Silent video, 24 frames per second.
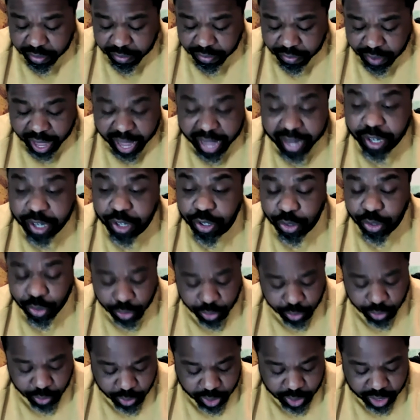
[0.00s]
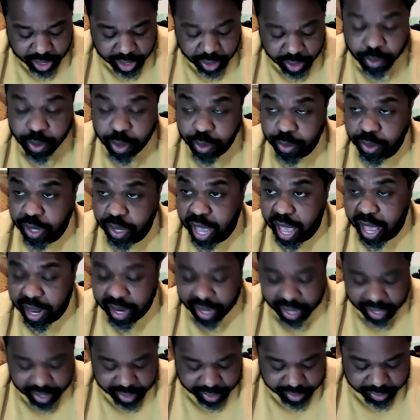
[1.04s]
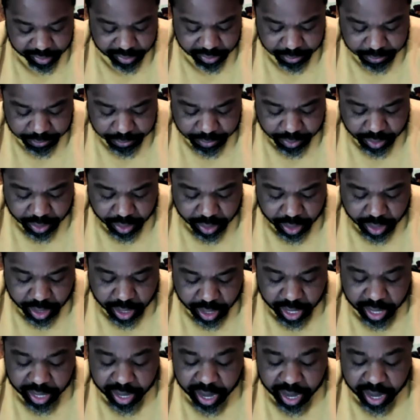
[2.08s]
I knew he, quote, had AIDS. And